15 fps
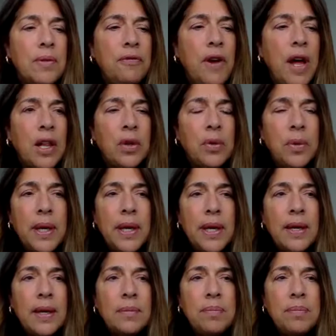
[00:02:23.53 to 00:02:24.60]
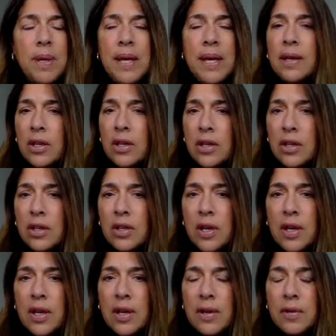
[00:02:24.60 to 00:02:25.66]
following being
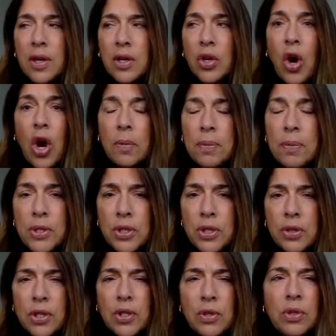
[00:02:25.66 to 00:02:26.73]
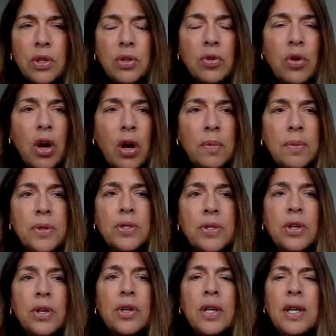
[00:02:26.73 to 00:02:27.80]
a carpenter, a union
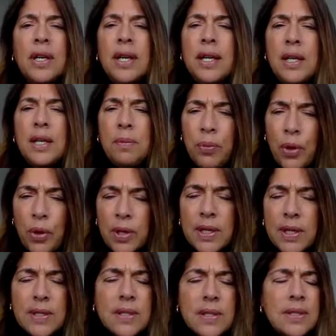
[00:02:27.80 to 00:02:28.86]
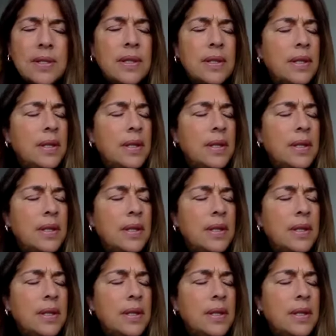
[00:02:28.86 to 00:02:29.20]
carpenter, and he broke his